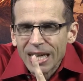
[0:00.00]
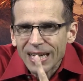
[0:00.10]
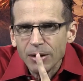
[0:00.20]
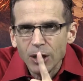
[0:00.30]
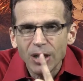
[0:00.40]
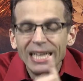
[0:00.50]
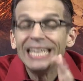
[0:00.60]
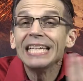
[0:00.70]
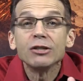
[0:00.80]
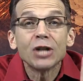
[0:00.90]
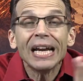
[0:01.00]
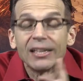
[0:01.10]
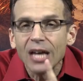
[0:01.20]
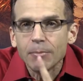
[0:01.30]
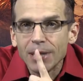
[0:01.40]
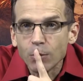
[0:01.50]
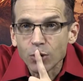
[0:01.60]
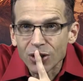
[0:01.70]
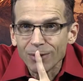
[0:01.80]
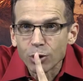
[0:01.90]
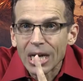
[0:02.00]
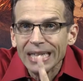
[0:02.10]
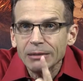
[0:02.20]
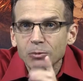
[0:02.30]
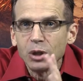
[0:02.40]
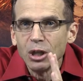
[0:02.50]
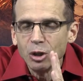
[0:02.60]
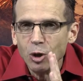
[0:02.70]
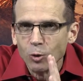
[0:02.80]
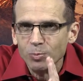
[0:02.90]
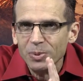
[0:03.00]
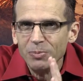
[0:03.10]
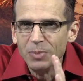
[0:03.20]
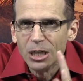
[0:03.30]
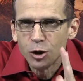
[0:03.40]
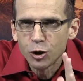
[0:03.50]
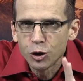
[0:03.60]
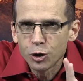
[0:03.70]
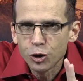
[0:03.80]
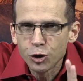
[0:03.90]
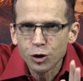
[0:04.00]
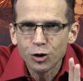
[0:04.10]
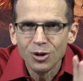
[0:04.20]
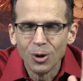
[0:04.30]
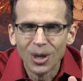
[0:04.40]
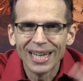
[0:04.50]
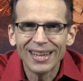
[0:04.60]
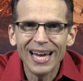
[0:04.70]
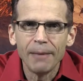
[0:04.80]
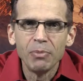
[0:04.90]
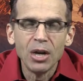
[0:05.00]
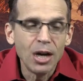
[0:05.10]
You know, and he didn't say anything, but it was it was like you know, shh, you know, like that.